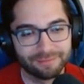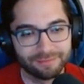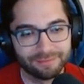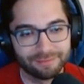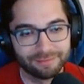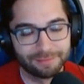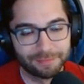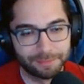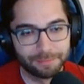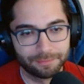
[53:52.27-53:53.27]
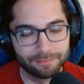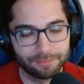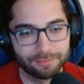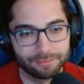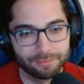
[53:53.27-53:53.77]

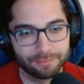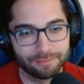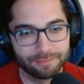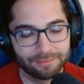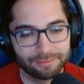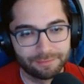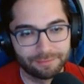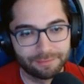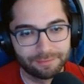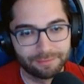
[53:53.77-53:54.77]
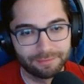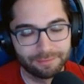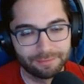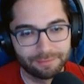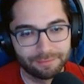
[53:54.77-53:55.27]

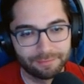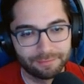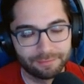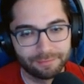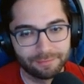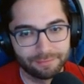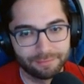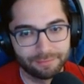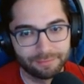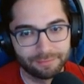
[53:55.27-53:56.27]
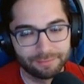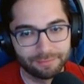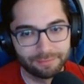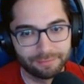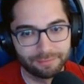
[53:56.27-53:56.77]

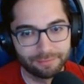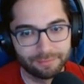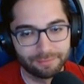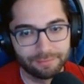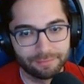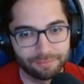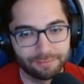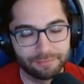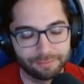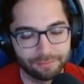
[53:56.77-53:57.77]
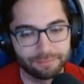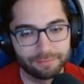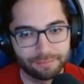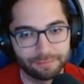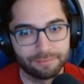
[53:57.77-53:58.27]

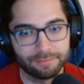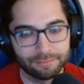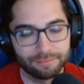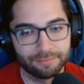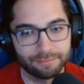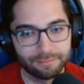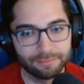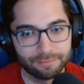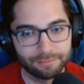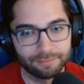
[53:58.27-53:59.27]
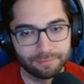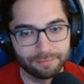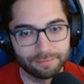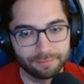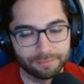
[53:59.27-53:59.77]

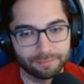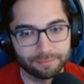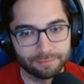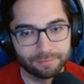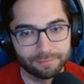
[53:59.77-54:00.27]
This person isn't speaking.